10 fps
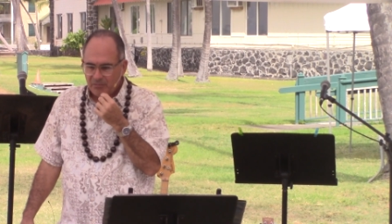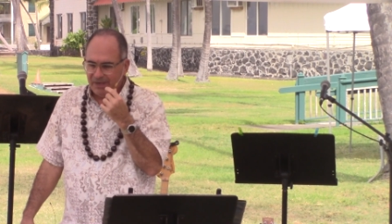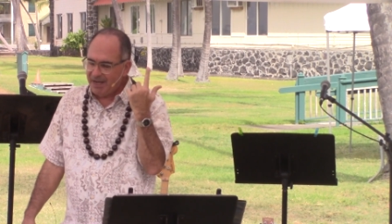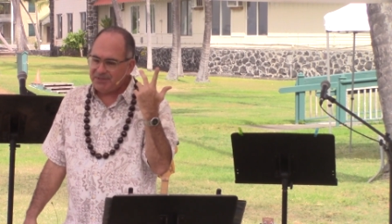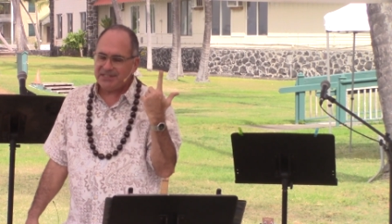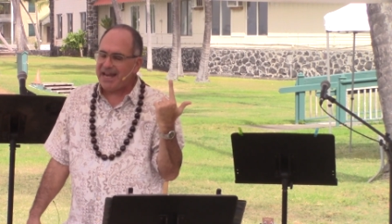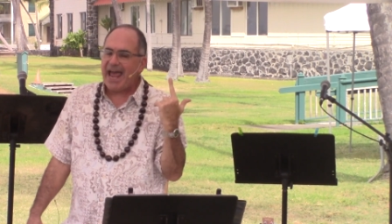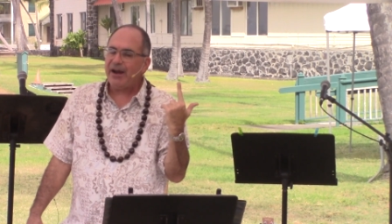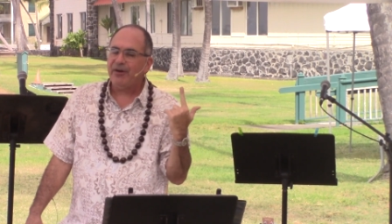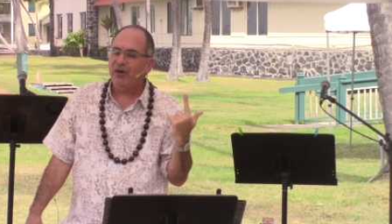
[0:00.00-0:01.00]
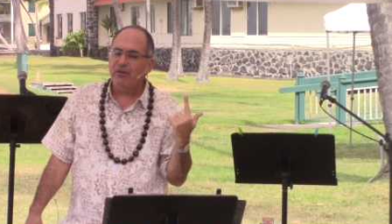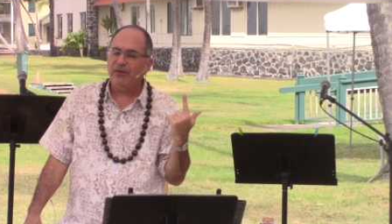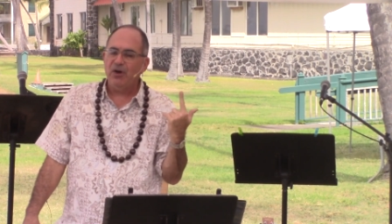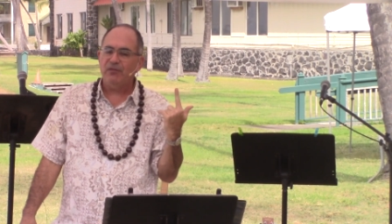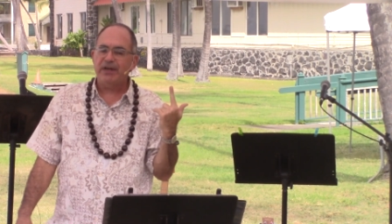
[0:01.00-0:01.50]
But I'm staggered
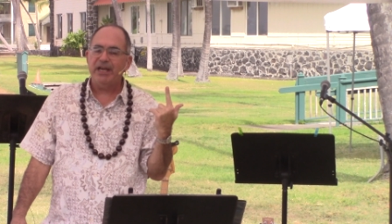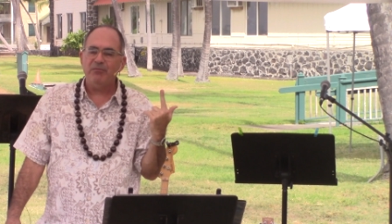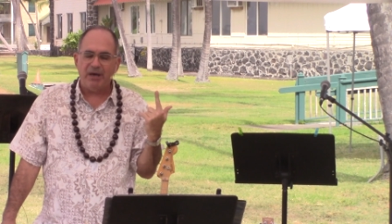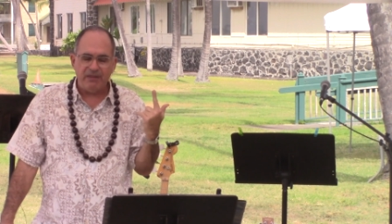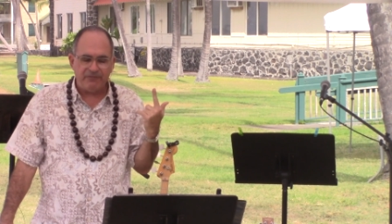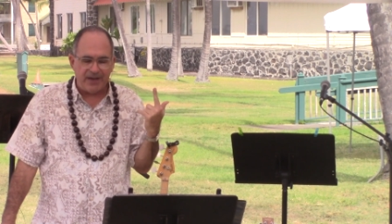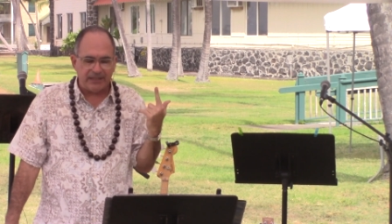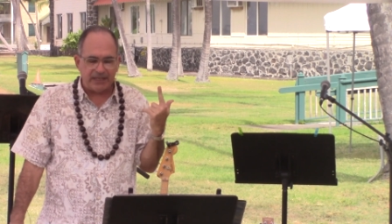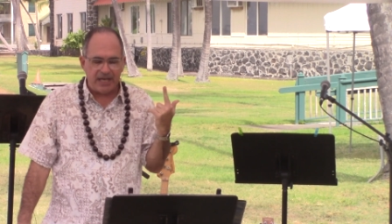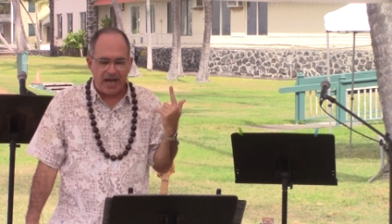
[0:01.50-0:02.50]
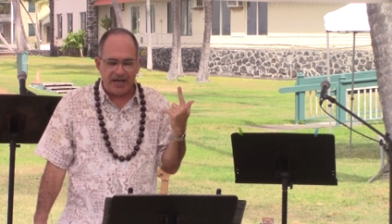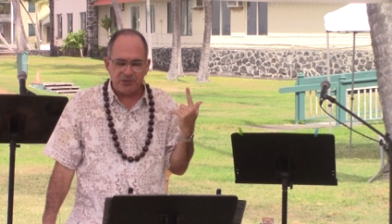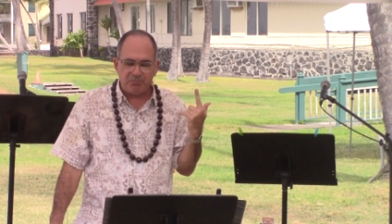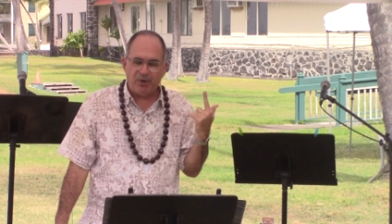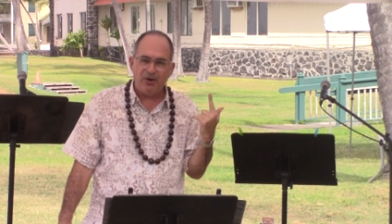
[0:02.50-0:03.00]
over and over again by the fact that God
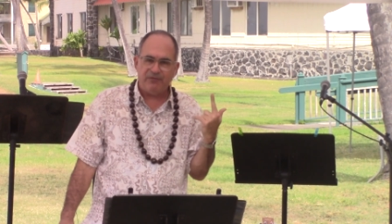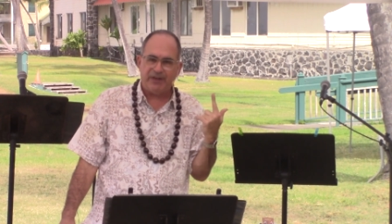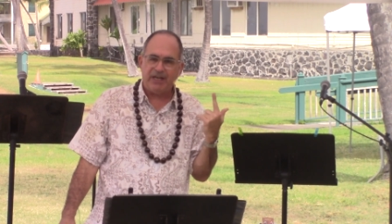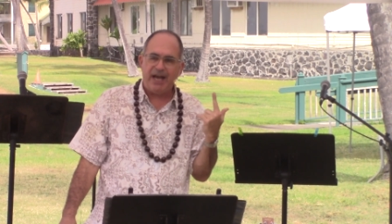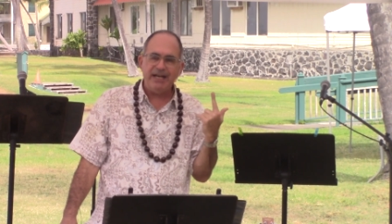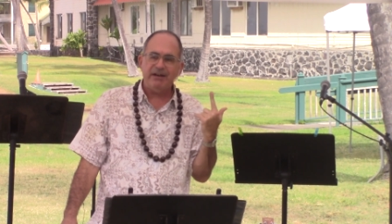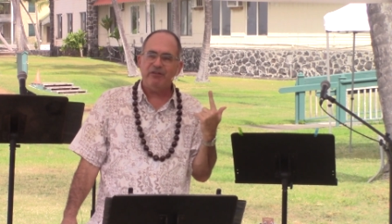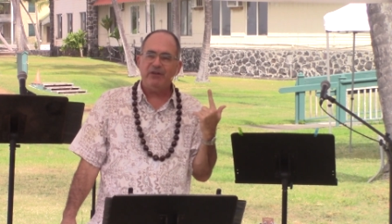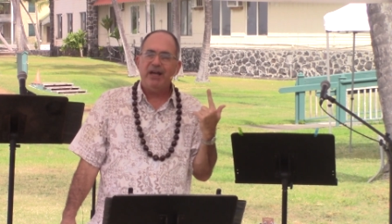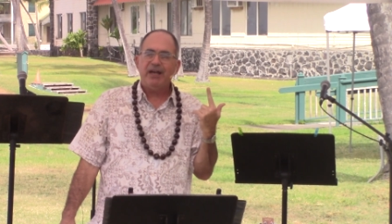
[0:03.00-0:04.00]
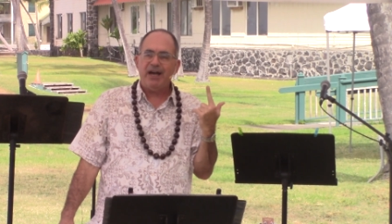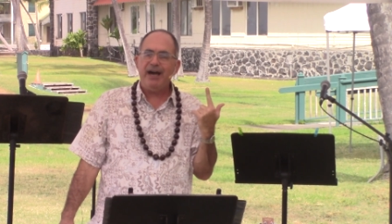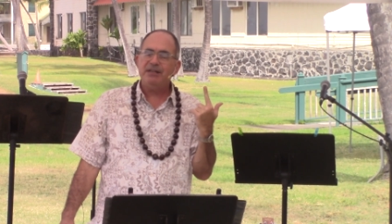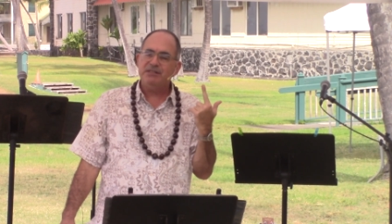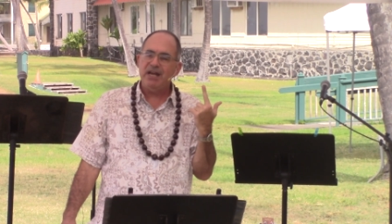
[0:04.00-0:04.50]
is perfect. God never
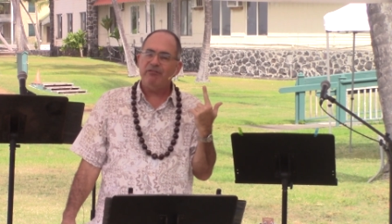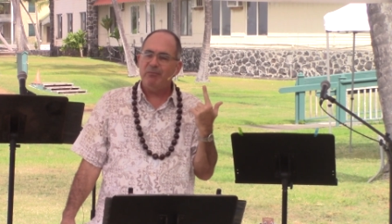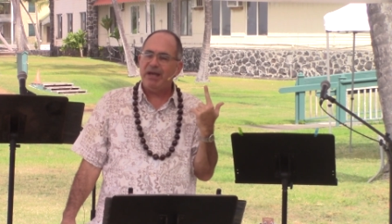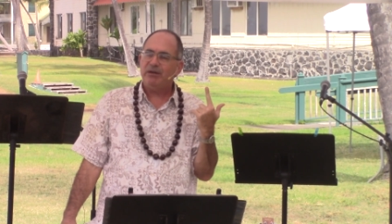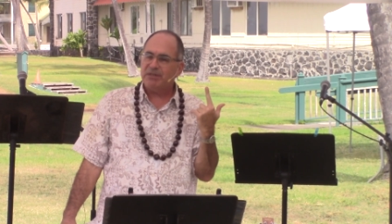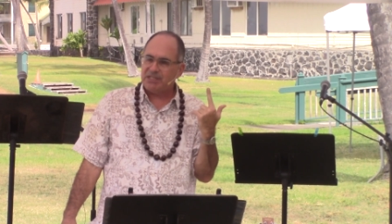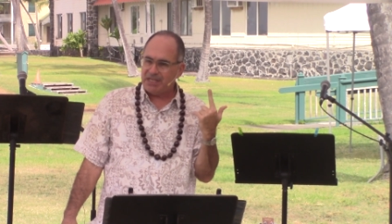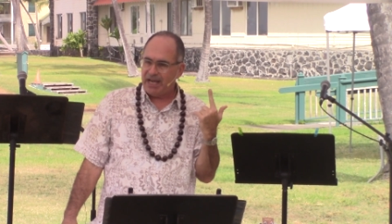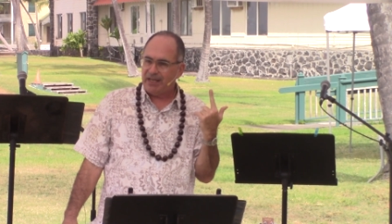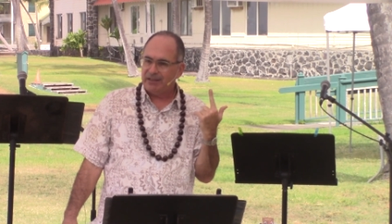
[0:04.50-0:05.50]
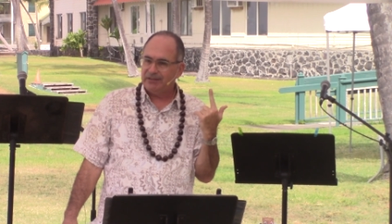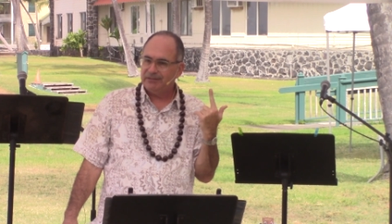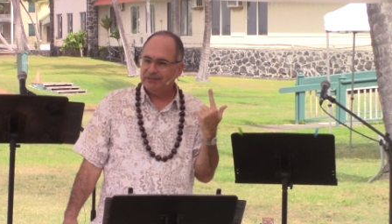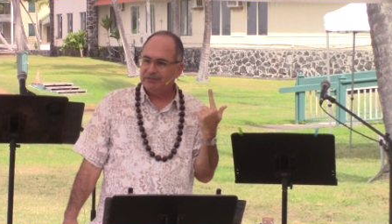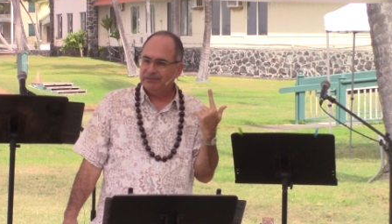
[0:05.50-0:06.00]
God has never made a mistake.
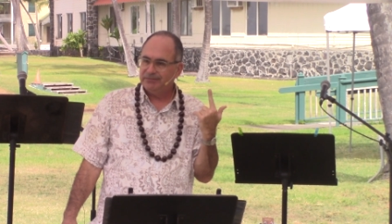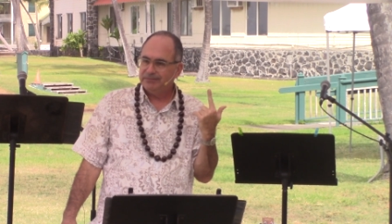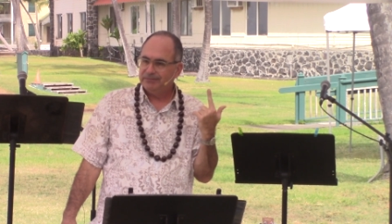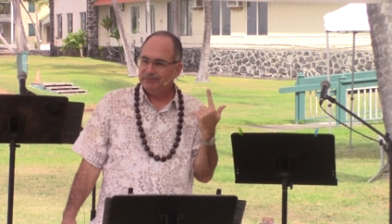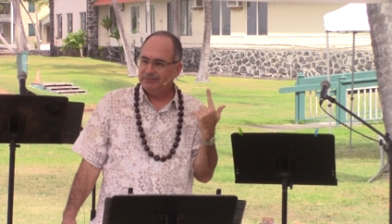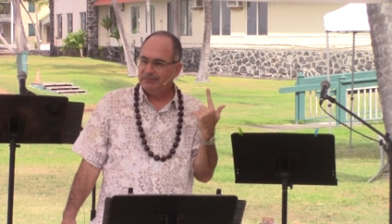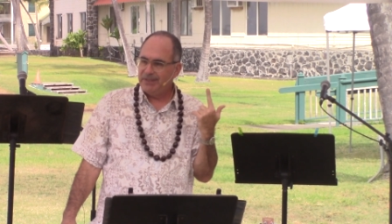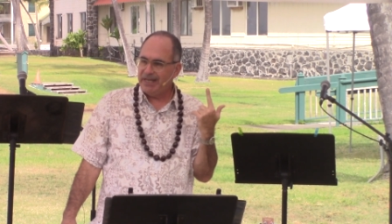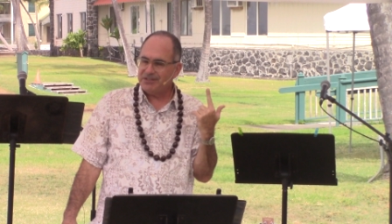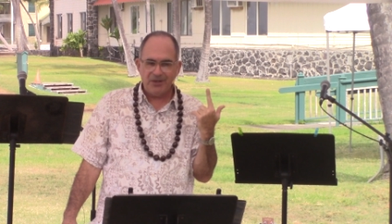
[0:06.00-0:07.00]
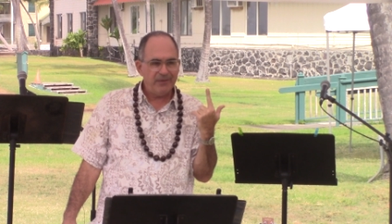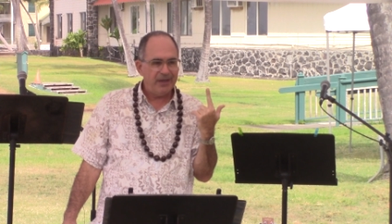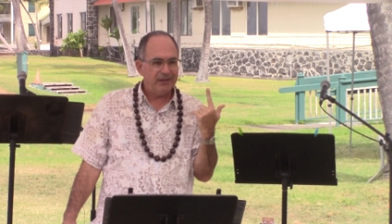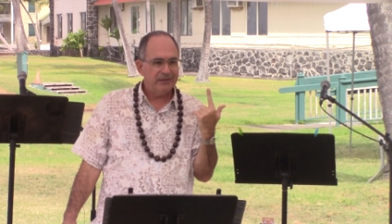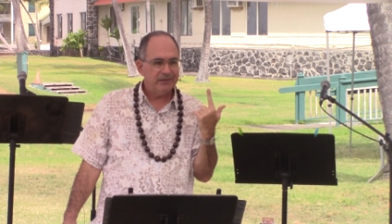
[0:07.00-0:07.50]
You guys know
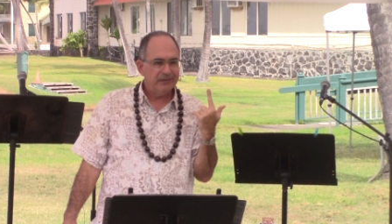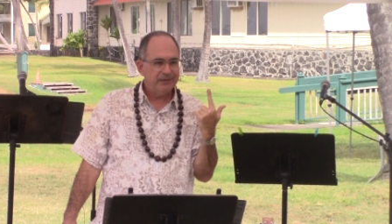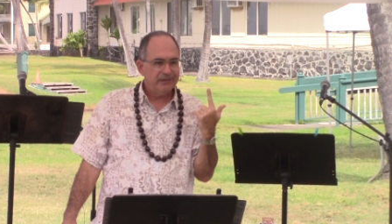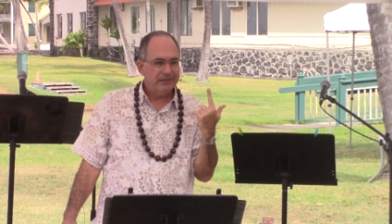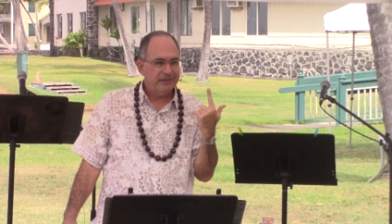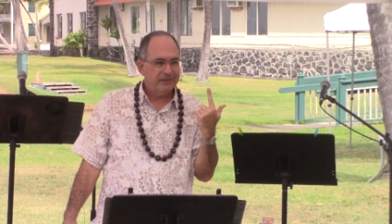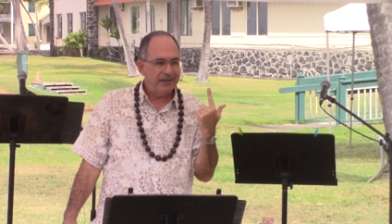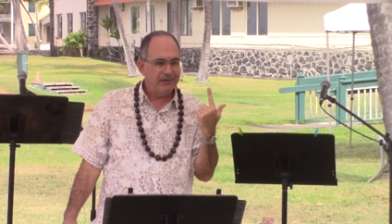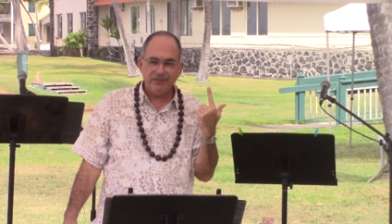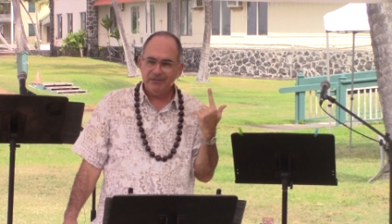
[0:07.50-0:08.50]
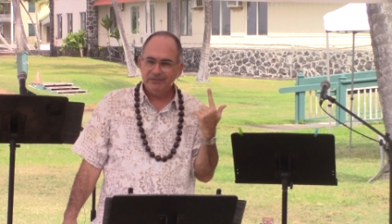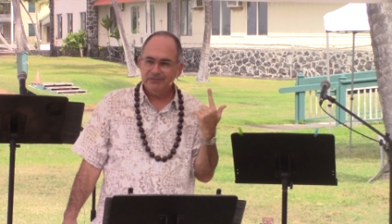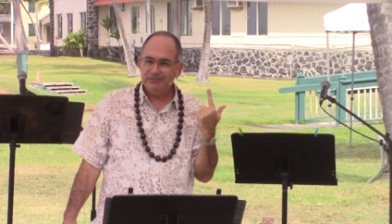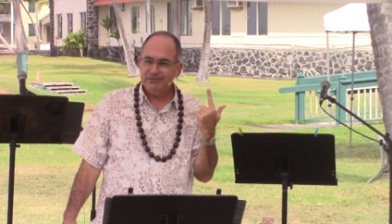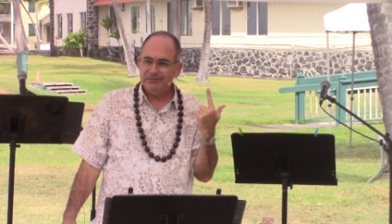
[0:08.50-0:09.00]
that? Ever?
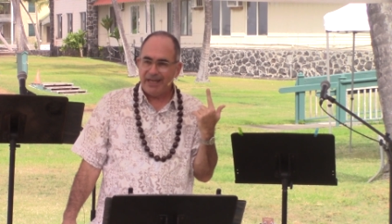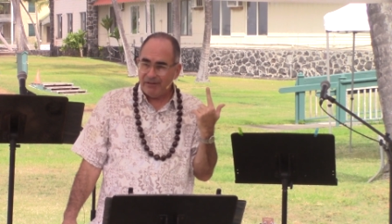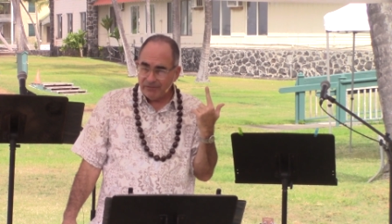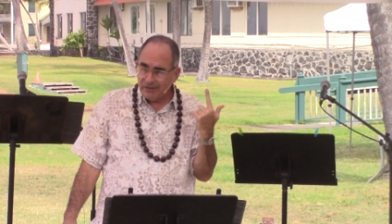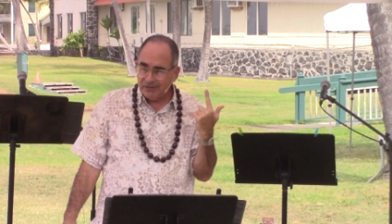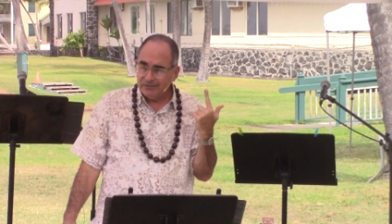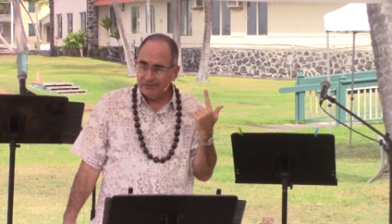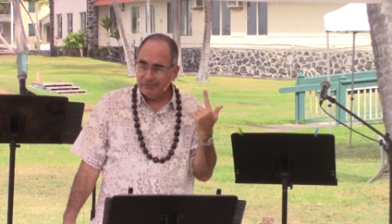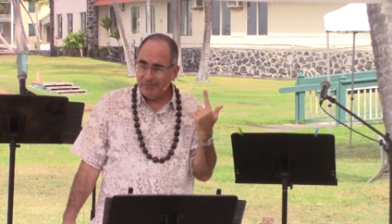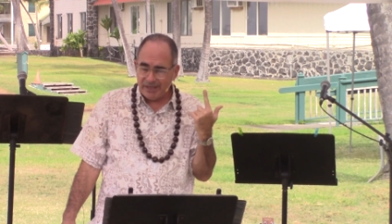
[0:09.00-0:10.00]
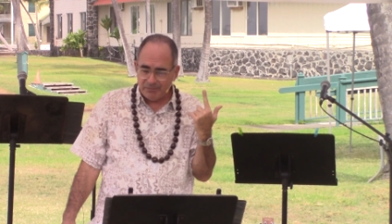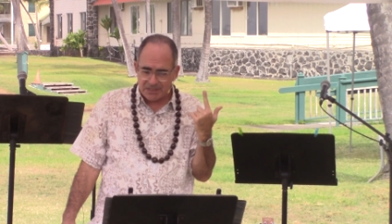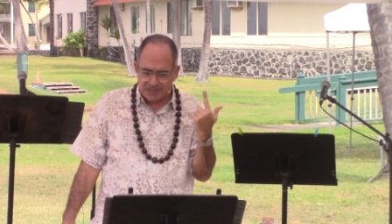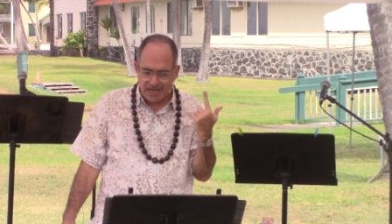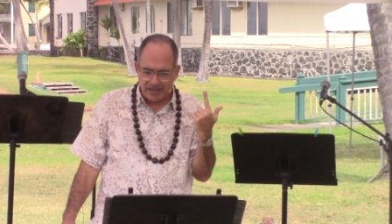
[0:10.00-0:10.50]
Ever made a
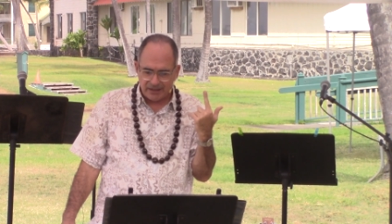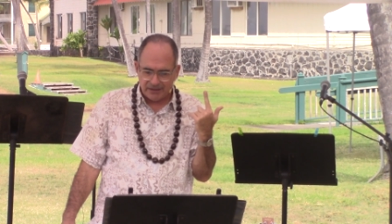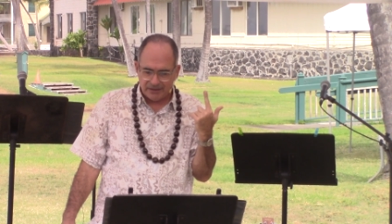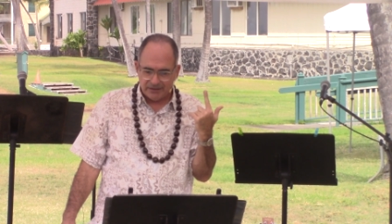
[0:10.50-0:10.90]
mistake?